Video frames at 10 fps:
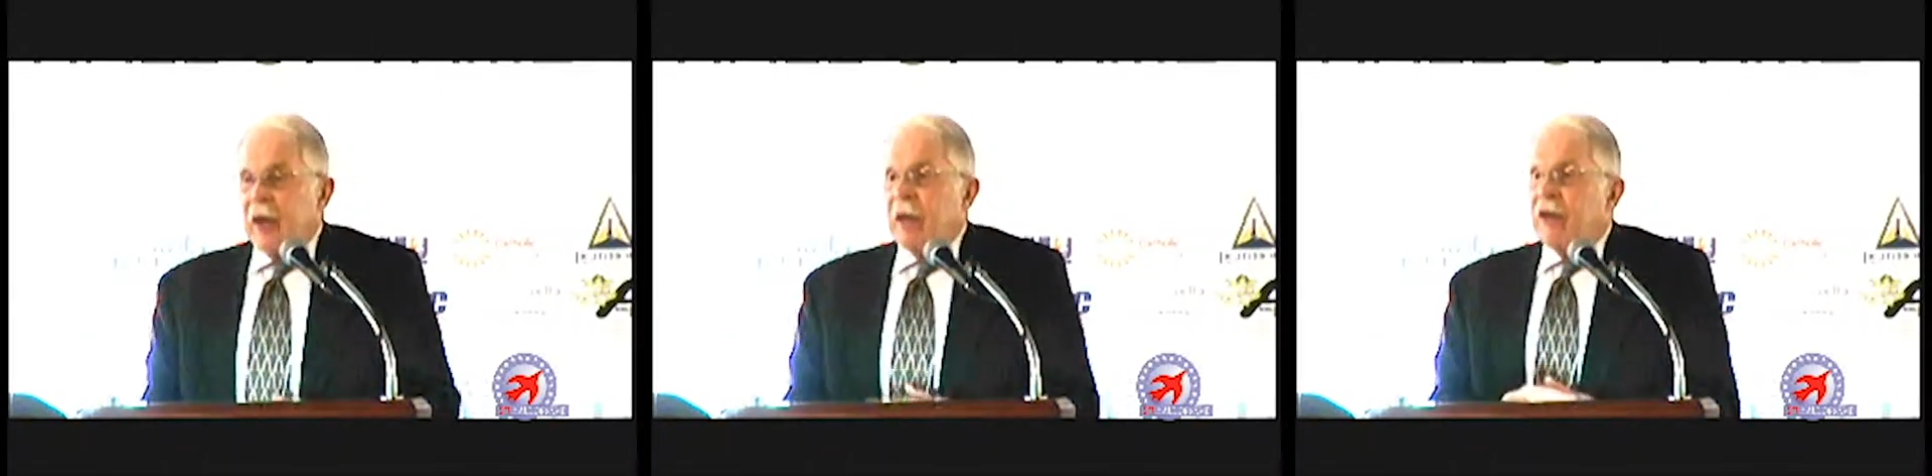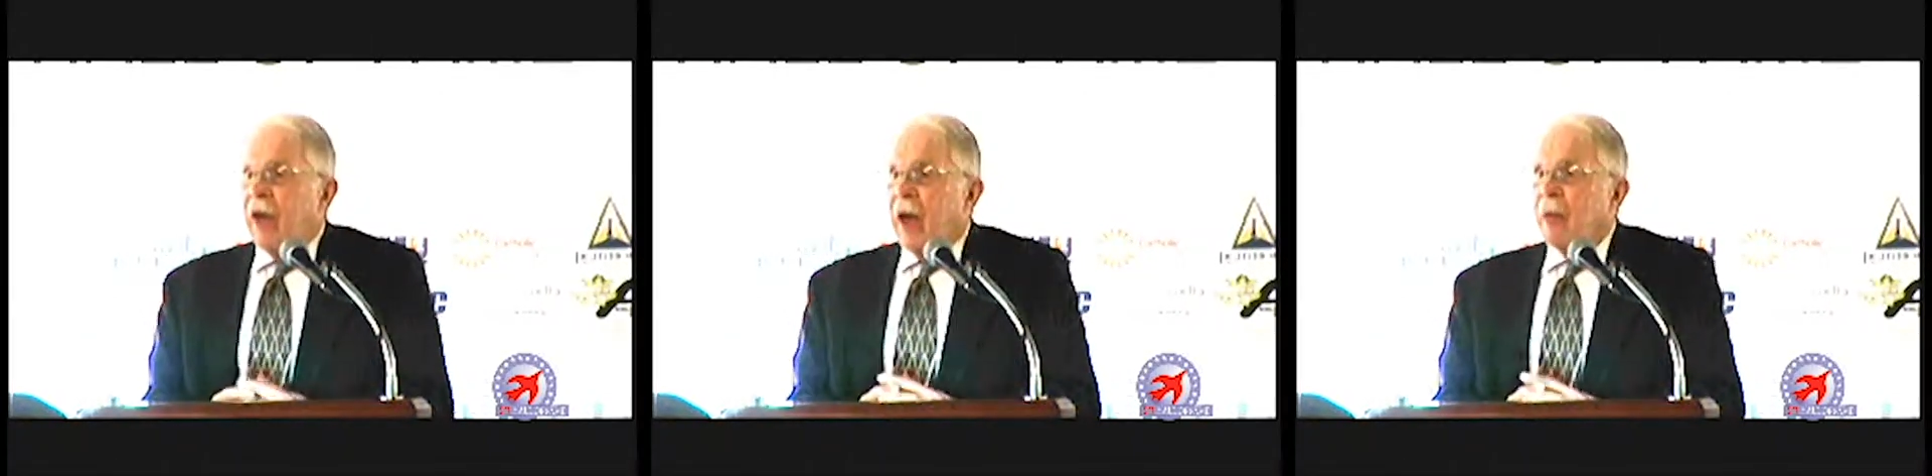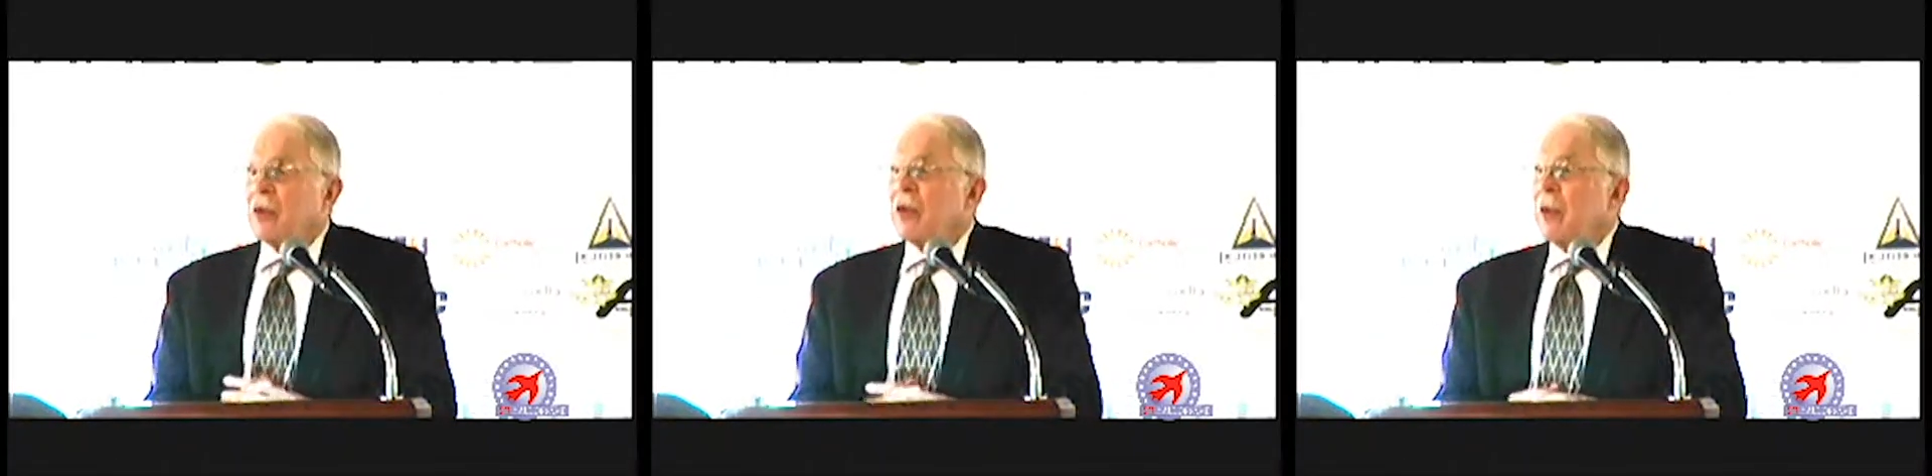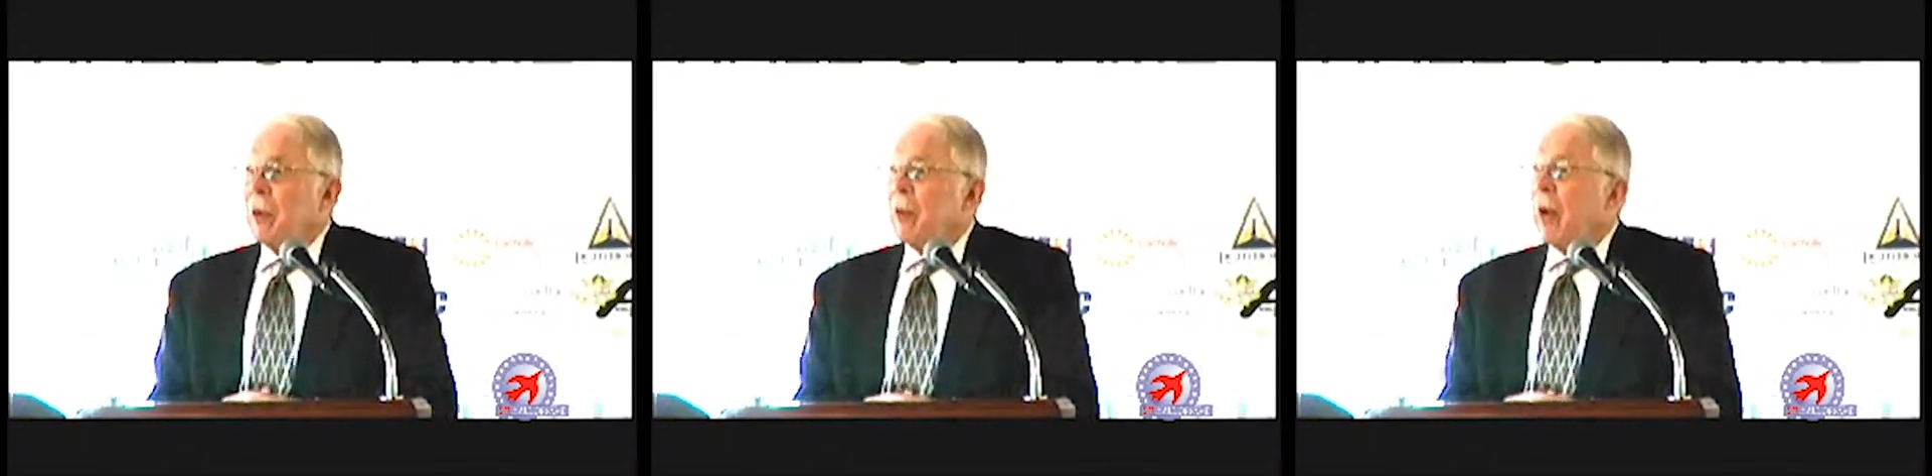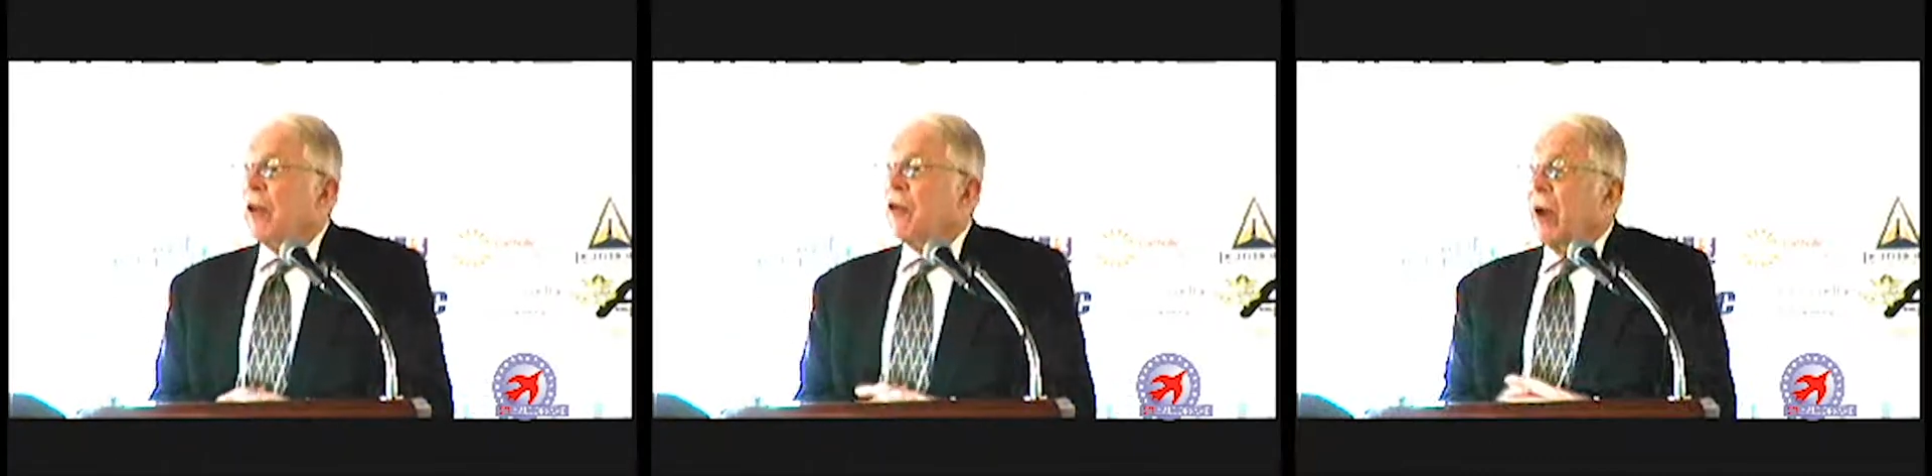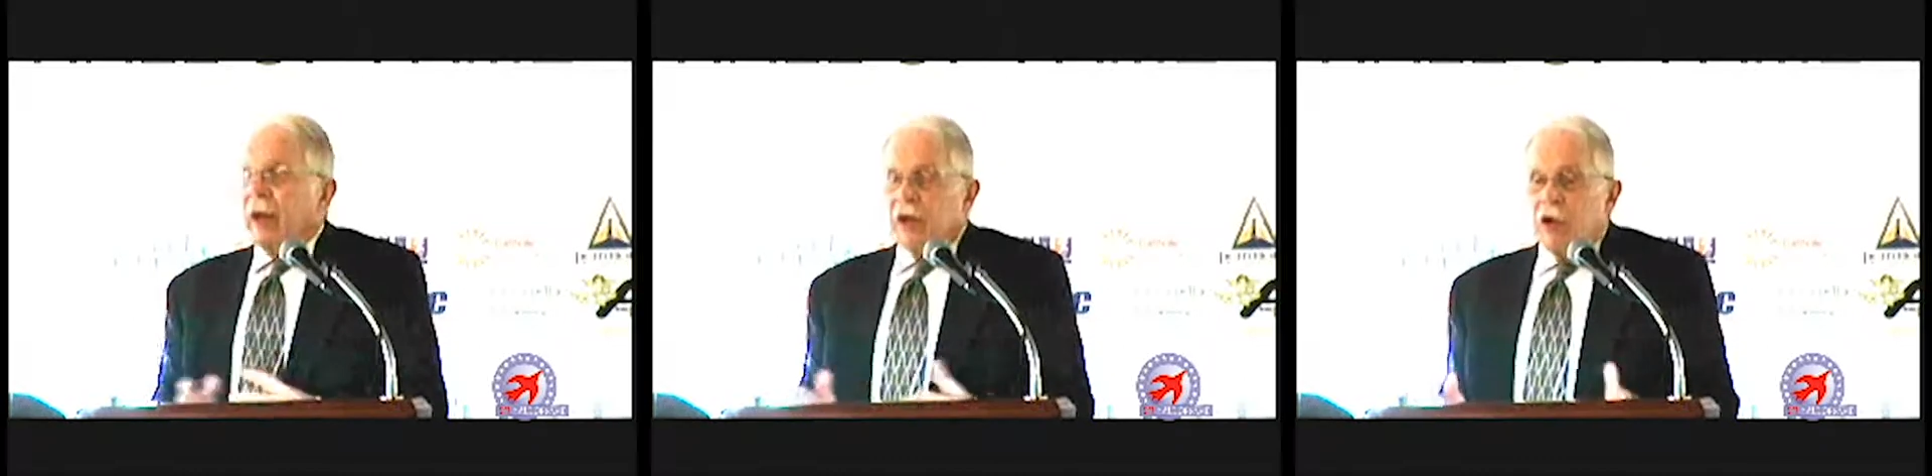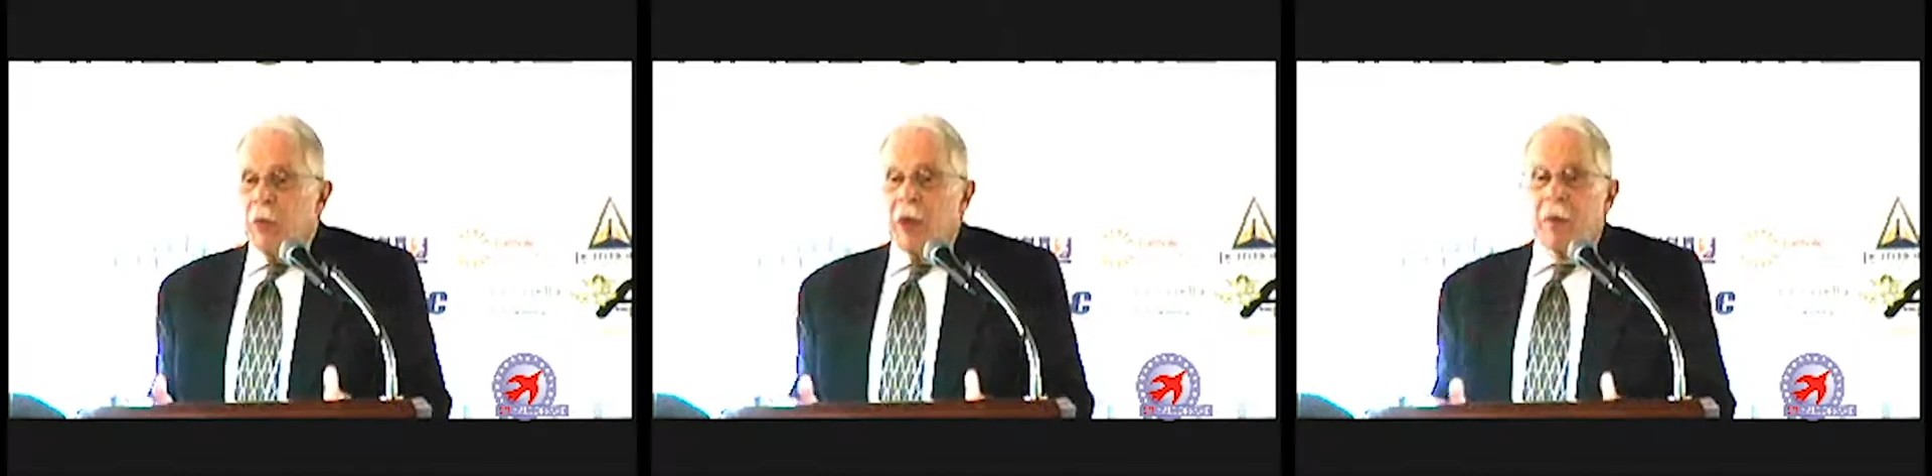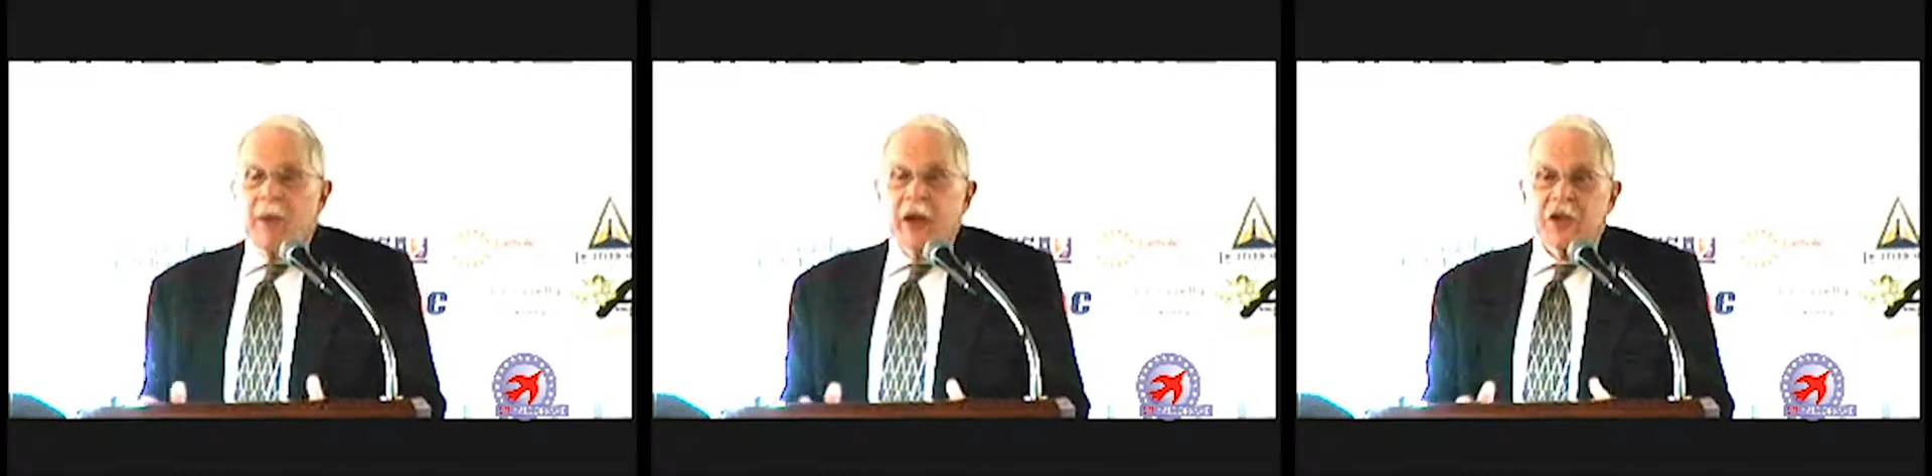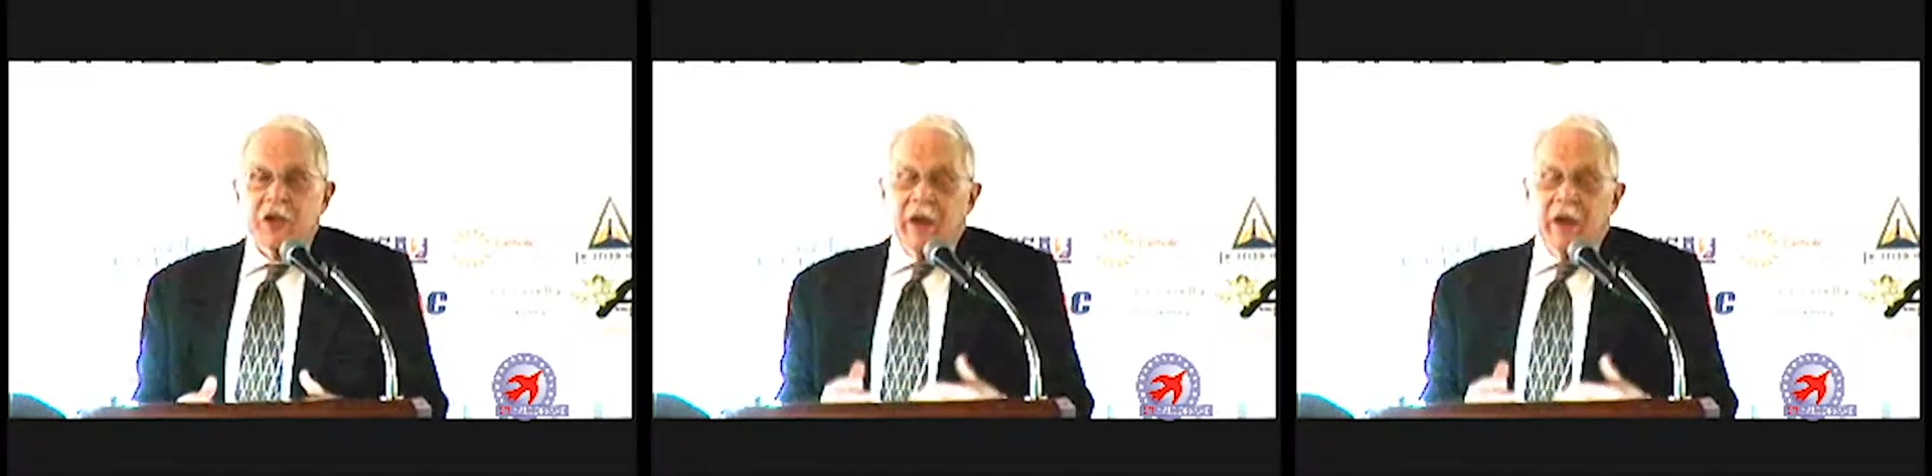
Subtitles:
at times I try to do my best.